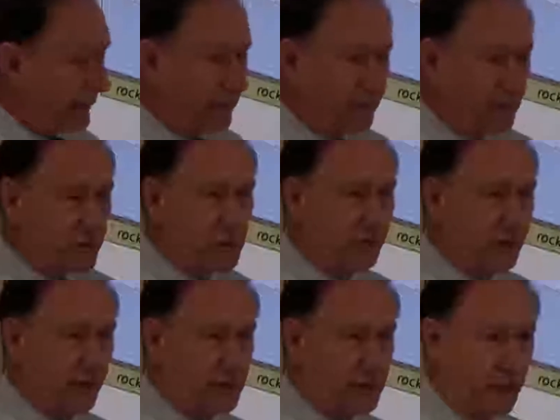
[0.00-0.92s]
the evidence of
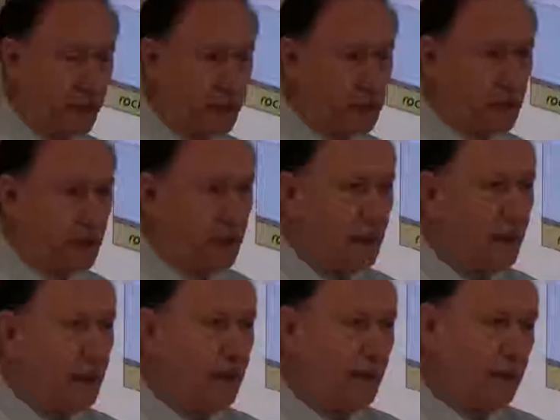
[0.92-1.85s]
an ice age,
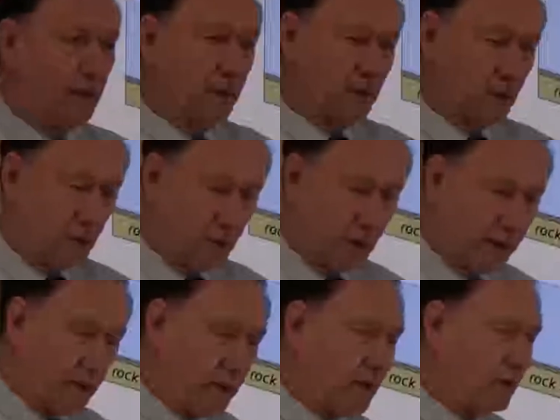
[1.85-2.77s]
the
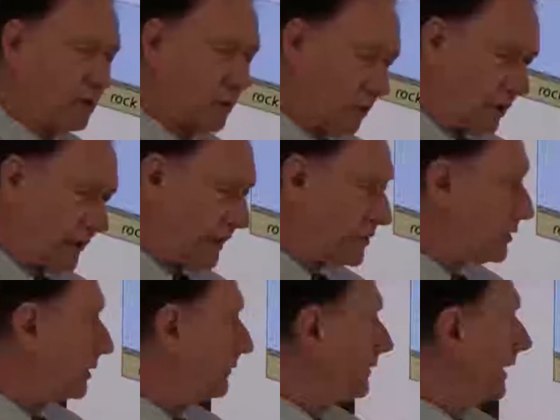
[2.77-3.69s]

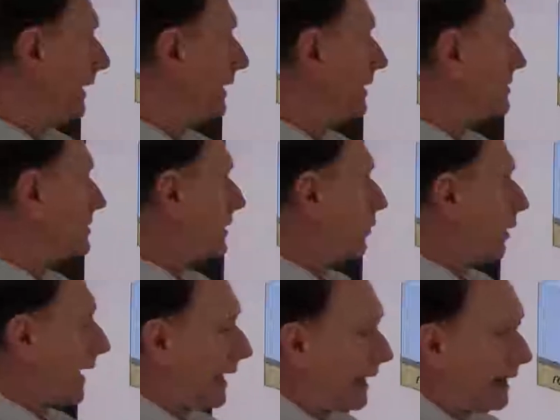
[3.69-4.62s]
correlation of that is you
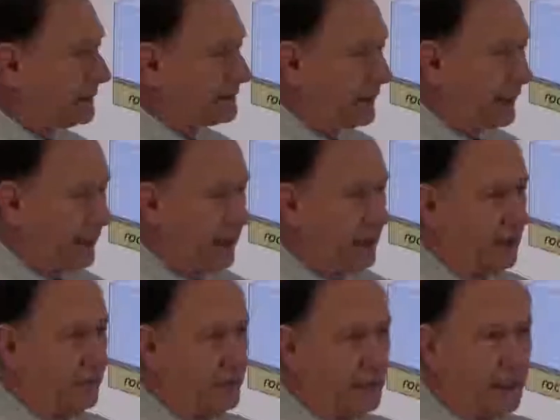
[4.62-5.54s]
had to
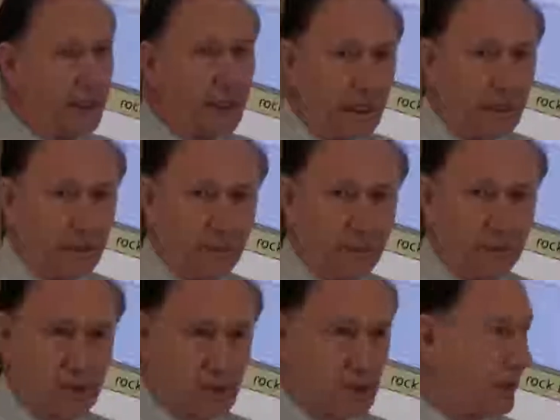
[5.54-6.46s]
have the heat
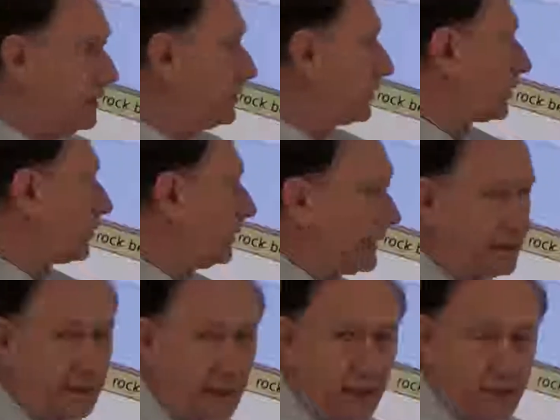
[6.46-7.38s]
from the sun to
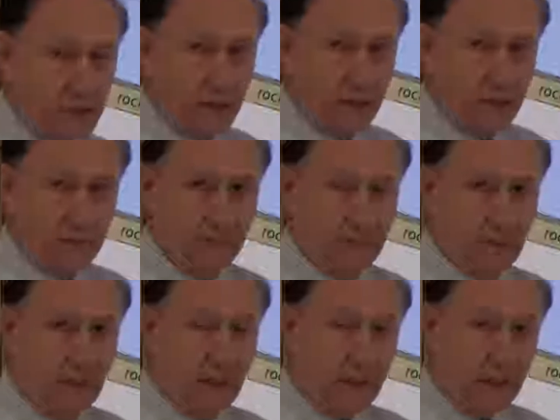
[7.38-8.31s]
create the ice age
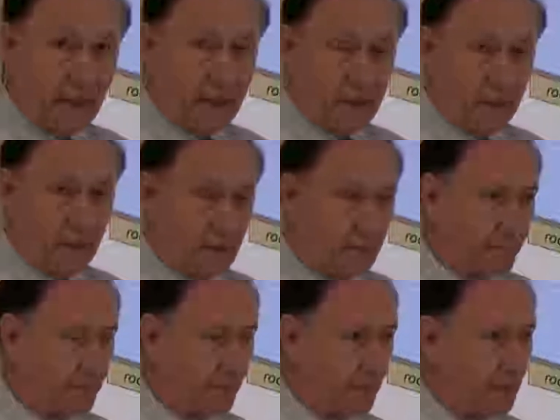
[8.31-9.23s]
and the ice field.
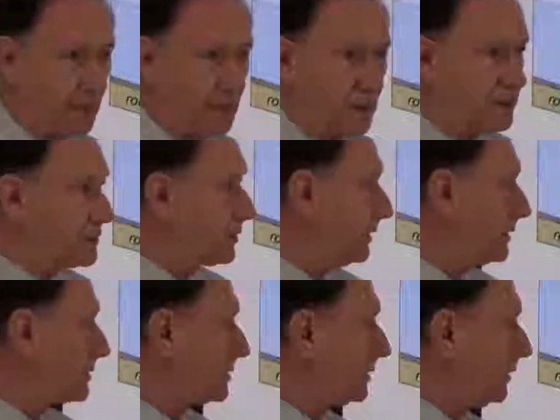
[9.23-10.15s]
So
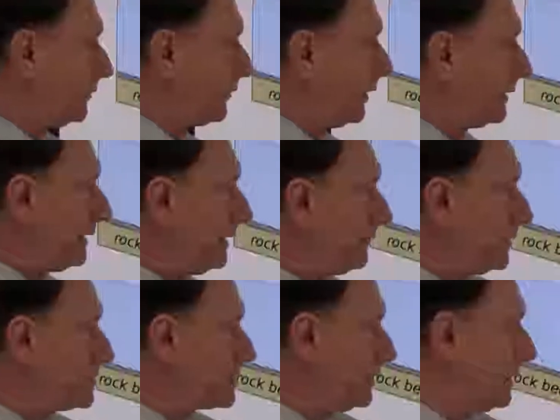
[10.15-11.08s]
you find the
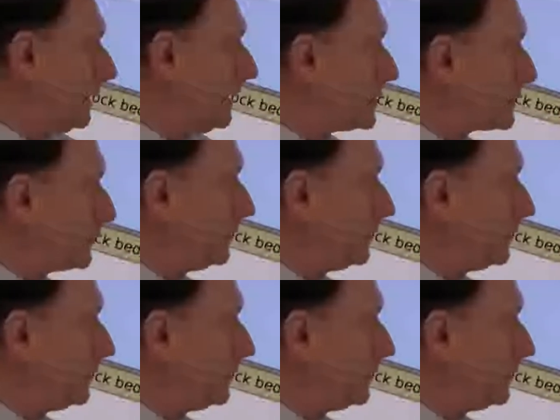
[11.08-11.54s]
evidence of the ice